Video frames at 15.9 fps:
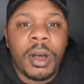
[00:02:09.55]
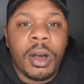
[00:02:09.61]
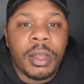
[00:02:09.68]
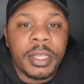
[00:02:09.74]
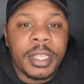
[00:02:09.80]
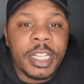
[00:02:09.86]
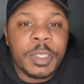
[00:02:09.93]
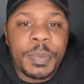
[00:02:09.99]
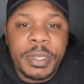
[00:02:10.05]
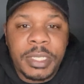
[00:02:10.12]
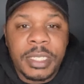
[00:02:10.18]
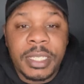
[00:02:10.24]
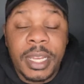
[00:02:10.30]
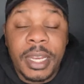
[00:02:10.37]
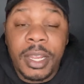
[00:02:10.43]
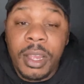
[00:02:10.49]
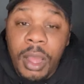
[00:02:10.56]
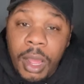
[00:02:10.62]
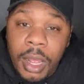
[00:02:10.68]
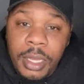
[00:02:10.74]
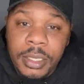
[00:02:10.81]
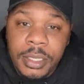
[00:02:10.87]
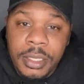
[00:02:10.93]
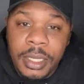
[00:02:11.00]
all the expenses that it
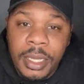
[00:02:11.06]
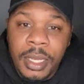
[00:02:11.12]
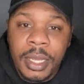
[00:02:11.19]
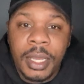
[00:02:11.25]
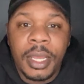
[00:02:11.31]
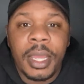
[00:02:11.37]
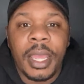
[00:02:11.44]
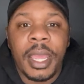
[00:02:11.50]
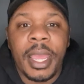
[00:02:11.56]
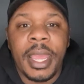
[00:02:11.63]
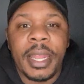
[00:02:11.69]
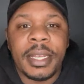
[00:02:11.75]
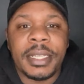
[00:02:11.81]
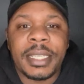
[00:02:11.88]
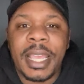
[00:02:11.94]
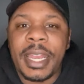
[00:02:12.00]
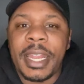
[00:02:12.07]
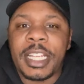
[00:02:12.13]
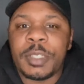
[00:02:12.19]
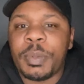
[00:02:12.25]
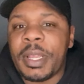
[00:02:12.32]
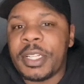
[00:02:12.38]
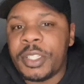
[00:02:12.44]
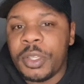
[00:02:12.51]
costs and just kind of
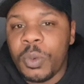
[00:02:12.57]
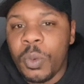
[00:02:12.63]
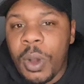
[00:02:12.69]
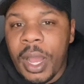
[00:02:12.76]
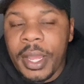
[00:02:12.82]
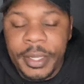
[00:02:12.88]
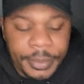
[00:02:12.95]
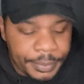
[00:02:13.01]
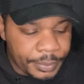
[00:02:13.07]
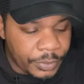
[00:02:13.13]
explain to you why.